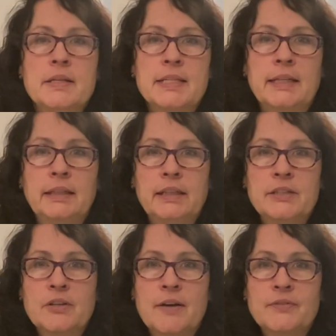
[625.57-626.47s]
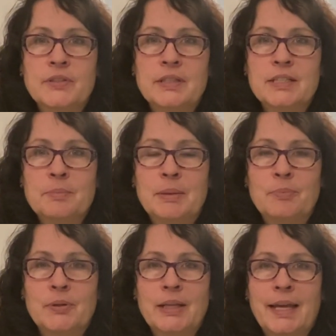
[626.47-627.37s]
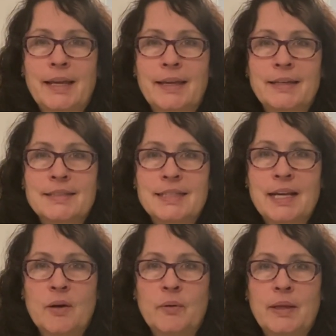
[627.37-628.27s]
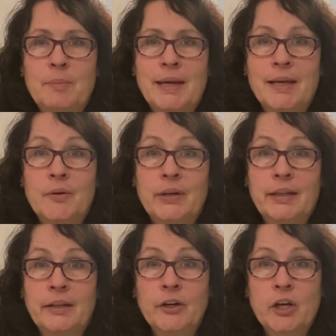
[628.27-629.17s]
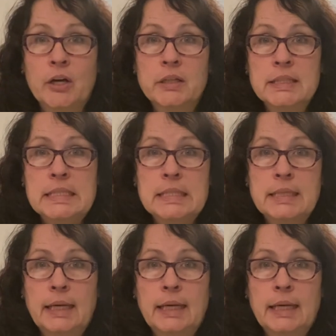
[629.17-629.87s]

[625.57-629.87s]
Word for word: sending these off to these people and see how they make out in their gardens,